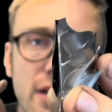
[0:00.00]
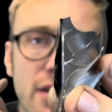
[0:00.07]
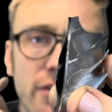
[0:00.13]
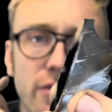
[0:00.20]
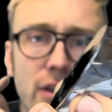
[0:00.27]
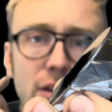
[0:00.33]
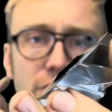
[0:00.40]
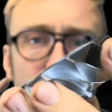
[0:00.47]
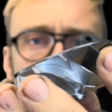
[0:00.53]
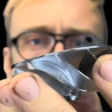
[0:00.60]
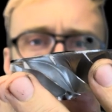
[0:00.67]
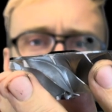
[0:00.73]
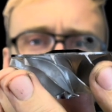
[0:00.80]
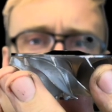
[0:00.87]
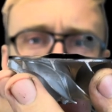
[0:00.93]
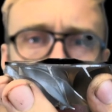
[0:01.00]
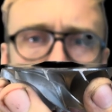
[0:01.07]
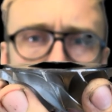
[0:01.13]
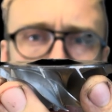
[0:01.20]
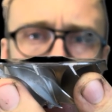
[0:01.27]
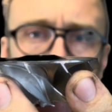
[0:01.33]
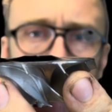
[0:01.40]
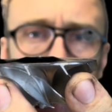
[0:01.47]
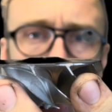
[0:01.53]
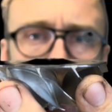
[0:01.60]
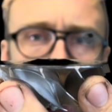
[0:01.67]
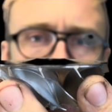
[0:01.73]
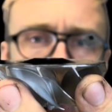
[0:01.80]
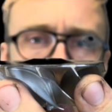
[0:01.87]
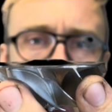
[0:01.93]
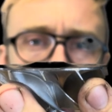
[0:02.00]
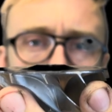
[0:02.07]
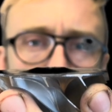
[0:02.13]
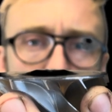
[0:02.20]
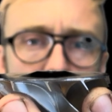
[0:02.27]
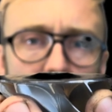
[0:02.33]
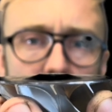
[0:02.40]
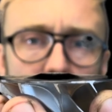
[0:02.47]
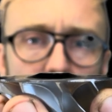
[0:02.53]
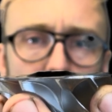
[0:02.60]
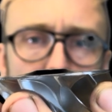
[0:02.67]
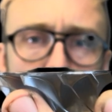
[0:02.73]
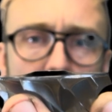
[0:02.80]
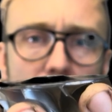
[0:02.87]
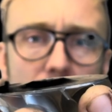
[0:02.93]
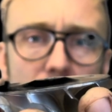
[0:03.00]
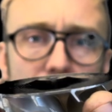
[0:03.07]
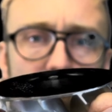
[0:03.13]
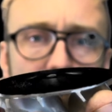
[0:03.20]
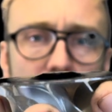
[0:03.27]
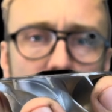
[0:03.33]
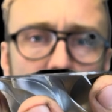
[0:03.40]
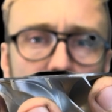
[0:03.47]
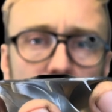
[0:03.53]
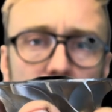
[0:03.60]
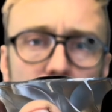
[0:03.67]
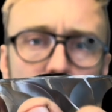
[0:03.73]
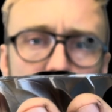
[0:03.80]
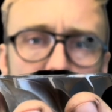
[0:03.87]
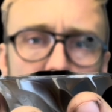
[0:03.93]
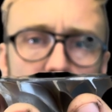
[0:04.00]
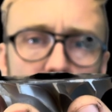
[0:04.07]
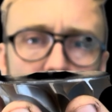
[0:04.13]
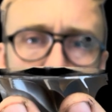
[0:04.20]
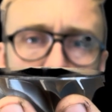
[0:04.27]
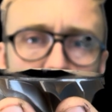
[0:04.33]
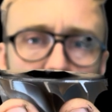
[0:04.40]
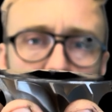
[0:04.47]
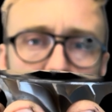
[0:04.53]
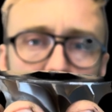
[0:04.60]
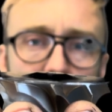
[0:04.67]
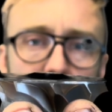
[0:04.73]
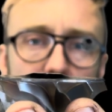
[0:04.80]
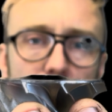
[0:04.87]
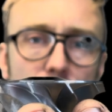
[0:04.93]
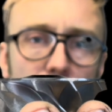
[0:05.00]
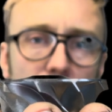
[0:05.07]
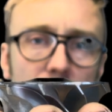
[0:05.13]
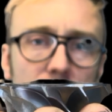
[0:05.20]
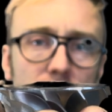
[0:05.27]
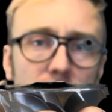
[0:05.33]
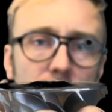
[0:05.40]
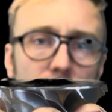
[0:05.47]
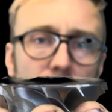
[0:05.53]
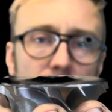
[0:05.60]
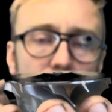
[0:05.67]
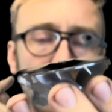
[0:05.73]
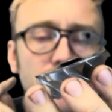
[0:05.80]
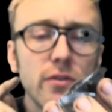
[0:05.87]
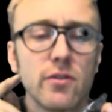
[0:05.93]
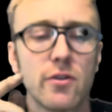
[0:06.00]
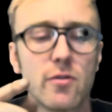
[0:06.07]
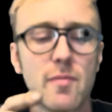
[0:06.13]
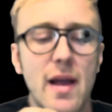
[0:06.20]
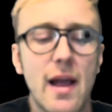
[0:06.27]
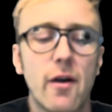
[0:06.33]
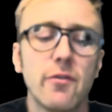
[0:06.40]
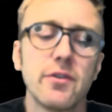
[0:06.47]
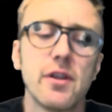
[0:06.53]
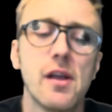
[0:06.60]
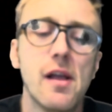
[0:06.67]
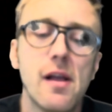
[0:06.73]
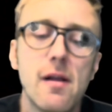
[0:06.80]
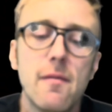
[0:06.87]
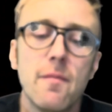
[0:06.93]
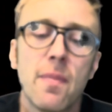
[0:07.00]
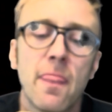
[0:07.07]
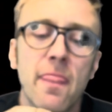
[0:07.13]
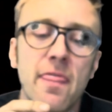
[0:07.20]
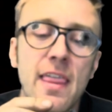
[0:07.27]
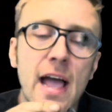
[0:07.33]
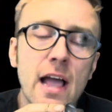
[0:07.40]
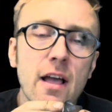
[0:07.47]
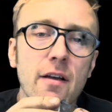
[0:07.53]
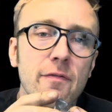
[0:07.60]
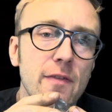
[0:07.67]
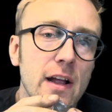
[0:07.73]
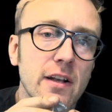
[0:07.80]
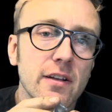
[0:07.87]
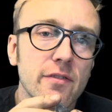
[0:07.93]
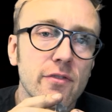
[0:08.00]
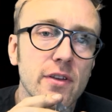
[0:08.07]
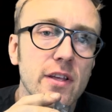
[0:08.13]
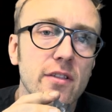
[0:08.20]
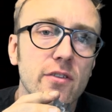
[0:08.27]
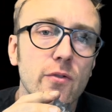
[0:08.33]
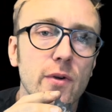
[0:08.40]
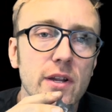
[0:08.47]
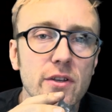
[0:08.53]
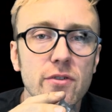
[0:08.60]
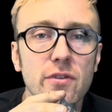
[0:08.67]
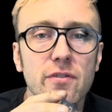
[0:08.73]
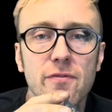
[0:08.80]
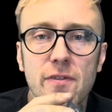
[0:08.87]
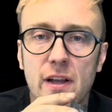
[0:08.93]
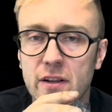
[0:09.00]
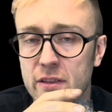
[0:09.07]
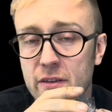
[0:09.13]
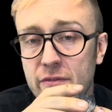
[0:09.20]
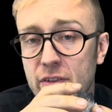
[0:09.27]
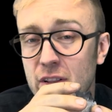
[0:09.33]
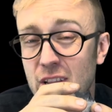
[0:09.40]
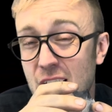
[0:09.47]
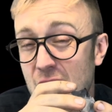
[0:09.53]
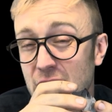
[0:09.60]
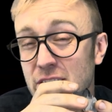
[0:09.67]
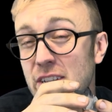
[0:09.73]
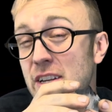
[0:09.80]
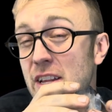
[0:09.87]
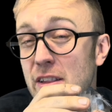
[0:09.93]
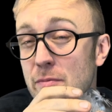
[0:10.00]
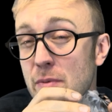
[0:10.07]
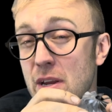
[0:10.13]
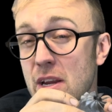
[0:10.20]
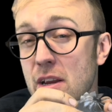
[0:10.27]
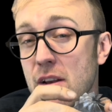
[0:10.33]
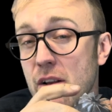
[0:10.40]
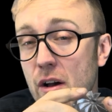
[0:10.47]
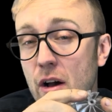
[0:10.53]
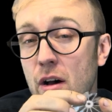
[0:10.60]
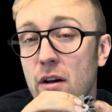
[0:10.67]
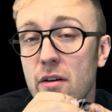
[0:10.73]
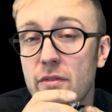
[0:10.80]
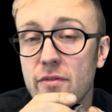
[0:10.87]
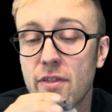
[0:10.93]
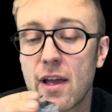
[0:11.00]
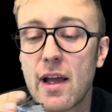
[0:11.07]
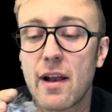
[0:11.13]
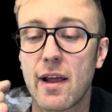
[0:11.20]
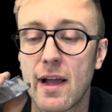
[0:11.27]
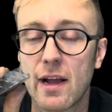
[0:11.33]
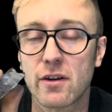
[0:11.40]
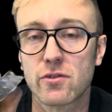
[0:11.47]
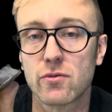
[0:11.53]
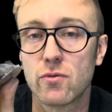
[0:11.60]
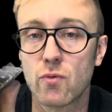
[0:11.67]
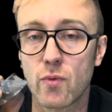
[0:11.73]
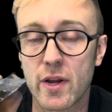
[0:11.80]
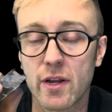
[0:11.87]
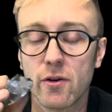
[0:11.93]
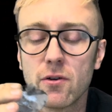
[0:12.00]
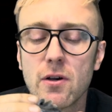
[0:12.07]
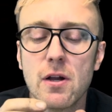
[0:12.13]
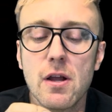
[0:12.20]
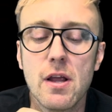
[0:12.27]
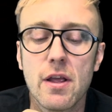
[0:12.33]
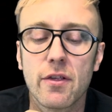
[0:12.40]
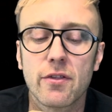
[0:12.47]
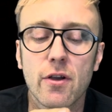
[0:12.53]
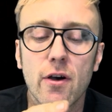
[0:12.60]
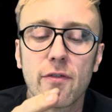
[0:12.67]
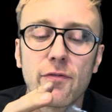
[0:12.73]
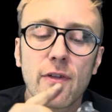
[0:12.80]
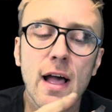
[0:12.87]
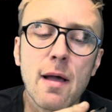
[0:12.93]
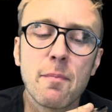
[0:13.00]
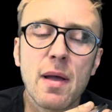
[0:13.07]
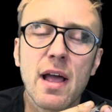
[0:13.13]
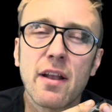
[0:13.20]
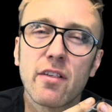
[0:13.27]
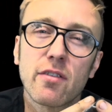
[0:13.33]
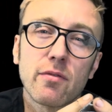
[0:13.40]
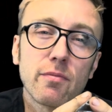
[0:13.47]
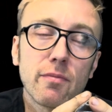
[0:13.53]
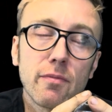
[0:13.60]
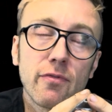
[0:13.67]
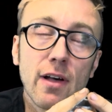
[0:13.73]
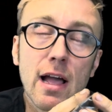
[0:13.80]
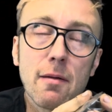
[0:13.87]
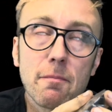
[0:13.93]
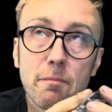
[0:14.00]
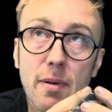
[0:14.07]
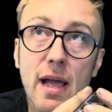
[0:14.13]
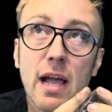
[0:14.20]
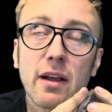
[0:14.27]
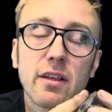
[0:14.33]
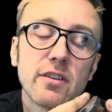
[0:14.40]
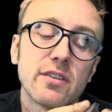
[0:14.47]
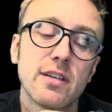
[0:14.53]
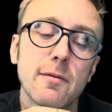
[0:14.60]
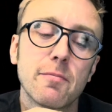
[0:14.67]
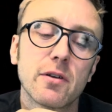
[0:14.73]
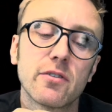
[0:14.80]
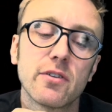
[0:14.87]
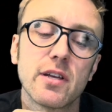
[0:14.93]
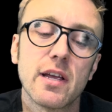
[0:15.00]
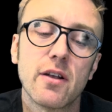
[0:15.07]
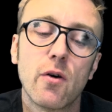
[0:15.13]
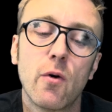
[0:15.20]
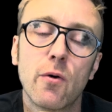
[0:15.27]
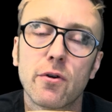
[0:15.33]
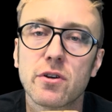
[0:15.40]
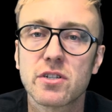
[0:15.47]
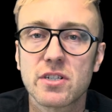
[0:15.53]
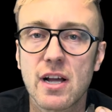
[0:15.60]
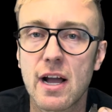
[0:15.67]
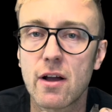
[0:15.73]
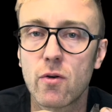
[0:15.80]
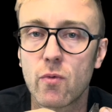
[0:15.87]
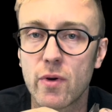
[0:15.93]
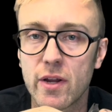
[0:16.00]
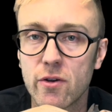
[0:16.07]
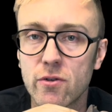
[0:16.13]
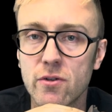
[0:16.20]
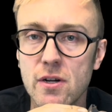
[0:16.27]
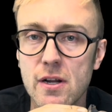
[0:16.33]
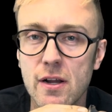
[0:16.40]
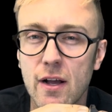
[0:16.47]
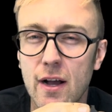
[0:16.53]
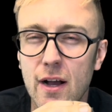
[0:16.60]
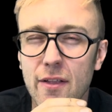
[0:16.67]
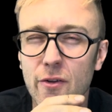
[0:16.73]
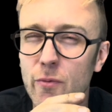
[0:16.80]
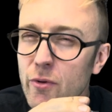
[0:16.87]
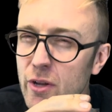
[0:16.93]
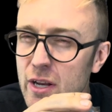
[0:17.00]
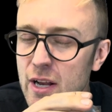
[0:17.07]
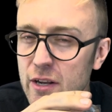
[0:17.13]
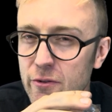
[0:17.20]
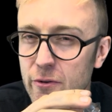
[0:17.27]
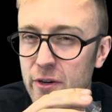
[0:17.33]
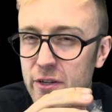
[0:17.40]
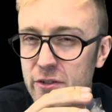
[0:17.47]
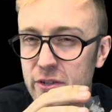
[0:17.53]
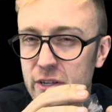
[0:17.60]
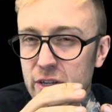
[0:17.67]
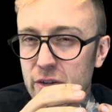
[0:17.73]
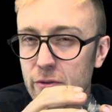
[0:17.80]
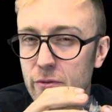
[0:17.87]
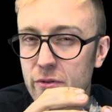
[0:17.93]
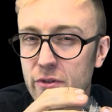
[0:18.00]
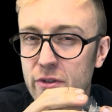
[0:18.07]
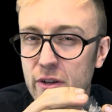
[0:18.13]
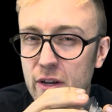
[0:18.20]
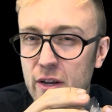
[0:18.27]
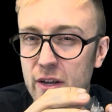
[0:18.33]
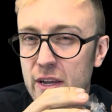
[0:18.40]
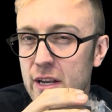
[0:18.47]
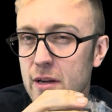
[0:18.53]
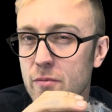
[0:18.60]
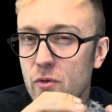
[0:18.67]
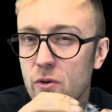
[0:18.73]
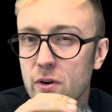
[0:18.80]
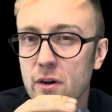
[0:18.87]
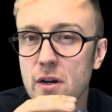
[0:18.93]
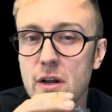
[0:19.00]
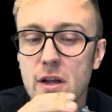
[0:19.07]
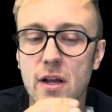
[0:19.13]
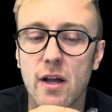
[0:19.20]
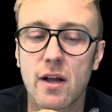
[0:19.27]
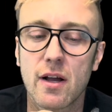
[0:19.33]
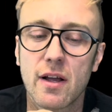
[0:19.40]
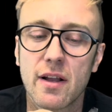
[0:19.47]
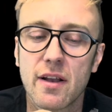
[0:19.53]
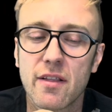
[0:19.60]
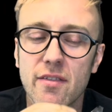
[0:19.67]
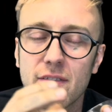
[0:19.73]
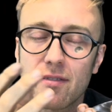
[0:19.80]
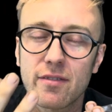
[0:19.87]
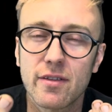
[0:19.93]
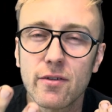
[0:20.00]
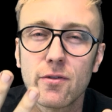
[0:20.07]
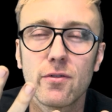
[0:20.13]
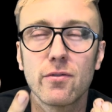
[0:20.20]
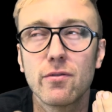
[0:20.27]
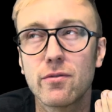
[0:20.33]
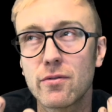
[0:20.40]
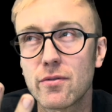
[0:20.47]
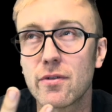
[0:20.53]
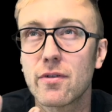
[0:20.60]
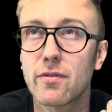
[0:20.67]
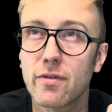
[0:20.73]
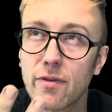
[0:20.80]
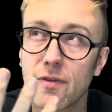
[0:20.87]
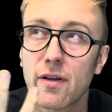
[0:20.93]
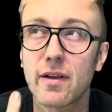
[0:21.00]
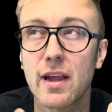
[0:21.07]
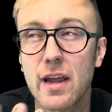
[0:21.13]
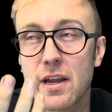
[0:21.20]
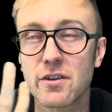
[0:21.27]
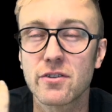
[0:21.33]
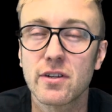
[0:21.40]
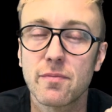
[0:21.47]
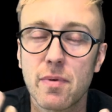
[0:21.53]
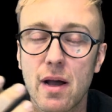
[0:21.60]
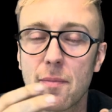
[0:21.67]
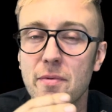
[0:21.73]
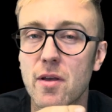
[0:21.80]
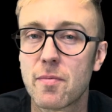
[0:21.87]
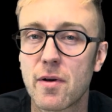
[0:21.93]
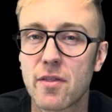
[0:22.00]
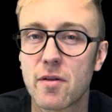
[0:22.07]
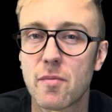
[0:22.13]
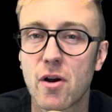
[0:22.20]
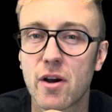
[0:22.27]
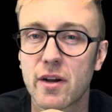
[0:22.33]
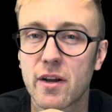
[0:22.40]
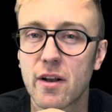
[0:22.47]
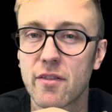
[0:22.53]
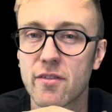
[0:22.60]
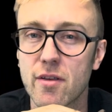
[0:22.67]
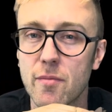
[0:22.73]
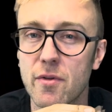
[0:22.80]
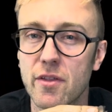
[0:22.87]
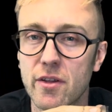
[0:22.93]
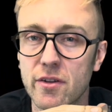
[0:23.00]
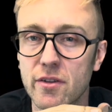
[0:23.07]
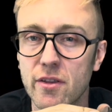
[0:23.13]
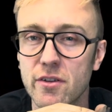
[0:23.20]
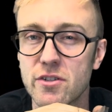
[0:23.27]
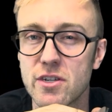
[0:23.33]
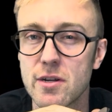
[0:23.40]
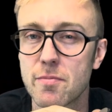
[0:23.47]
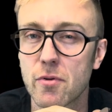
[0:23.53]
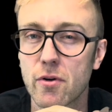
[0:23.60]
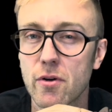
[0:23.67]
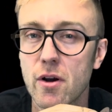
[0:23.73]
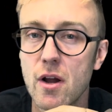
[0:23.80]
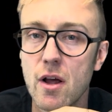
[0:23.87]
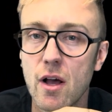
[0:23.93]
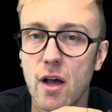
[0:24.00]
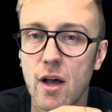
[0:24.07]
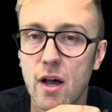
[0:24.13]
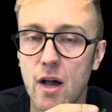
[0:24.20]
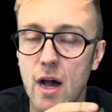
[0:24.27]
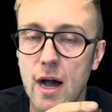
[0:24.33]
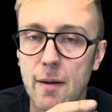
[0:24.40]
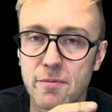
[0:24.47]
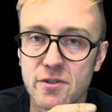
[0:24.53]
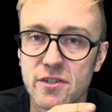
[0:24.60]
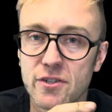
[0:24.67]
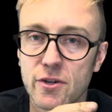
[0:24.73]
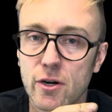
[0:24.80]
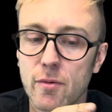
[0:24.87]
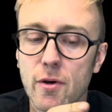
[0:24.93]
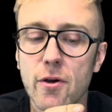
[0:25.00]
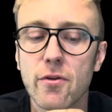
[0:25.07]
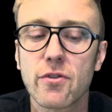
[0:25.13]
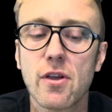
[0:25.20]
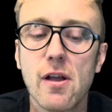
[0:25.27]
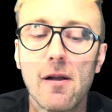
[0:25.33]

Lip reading: So as you can see, it's not perfectly flat. You have a little bit of a lift, almost like a little hill, a little mound. That effectively is going to affect the velocity speed of that actual wheel. So flat back is typically an older style wheel. They're really not traditionally used anymore. It is still occasionally pops up on the market on some of the cheaper option turbos.